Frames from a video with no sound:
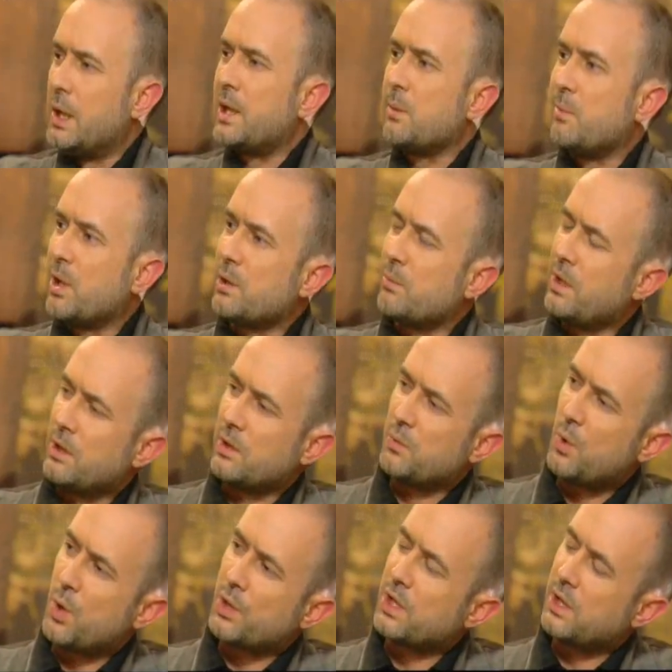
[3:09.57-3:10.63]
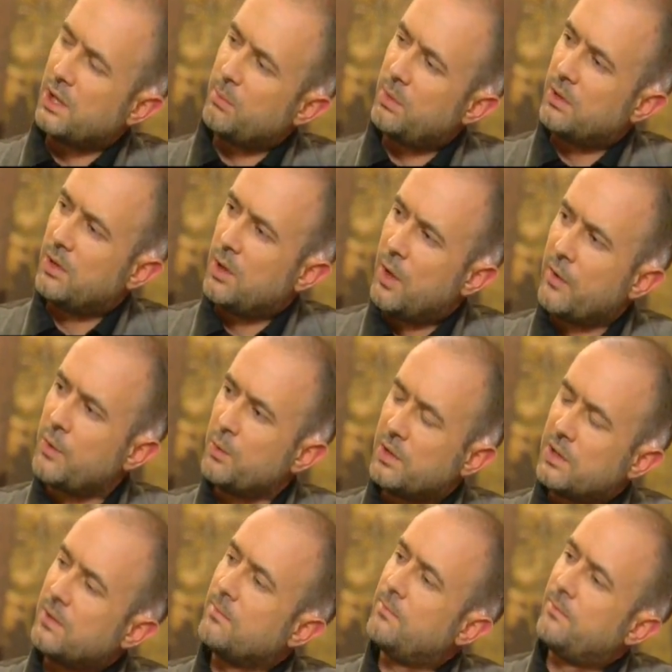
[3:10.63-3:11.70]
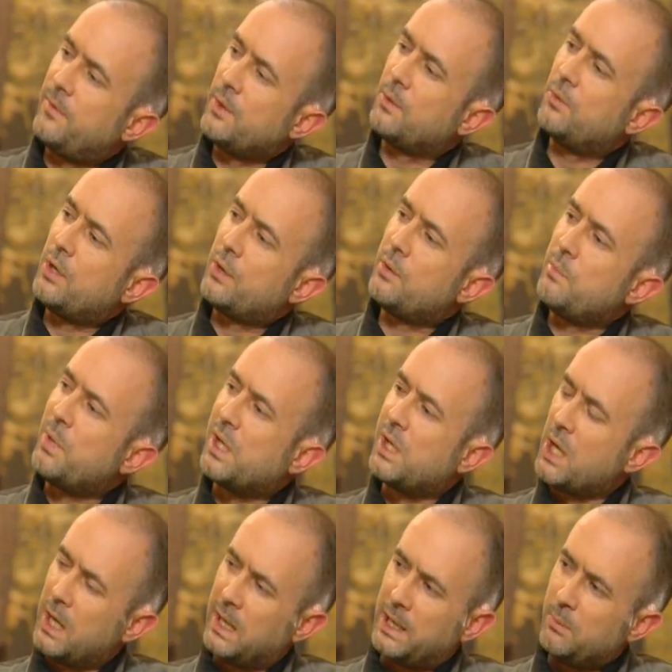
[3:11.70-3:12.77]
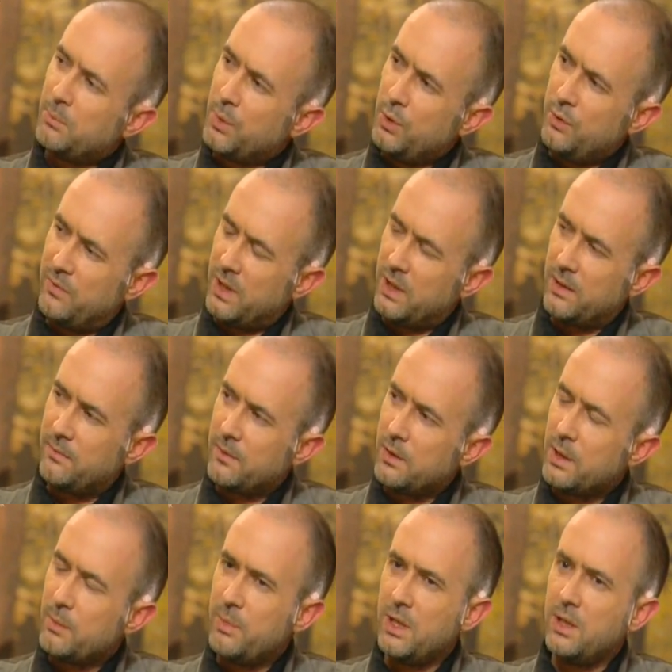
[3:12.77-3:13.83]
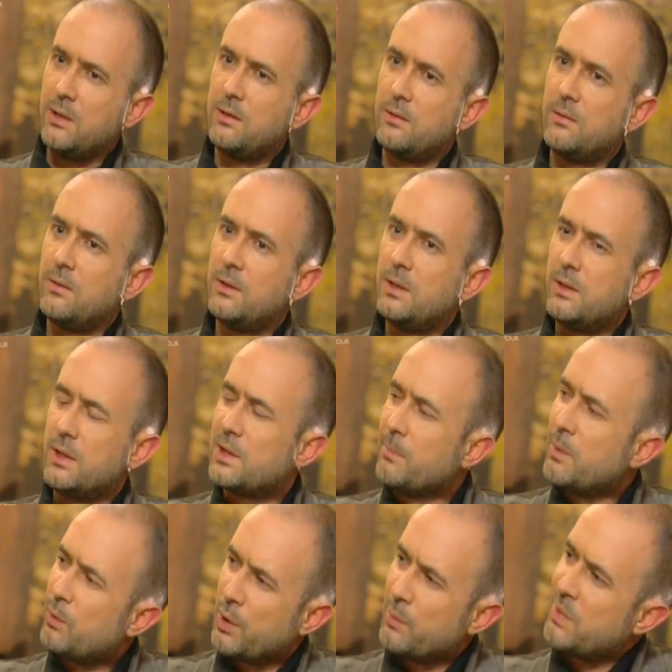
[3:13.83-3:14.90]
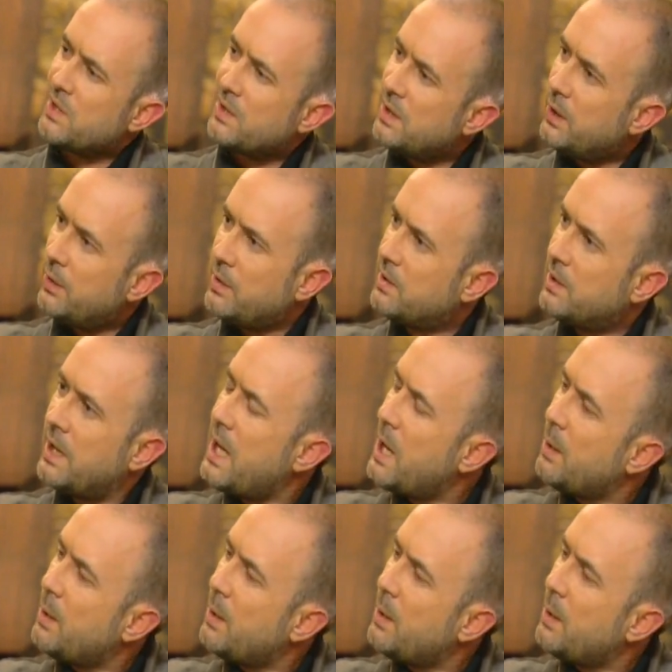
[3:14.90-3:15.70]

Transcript: like about it when I was watching it, but afterwards it felt rather a beguiling movie. I felt that something rather mysterious had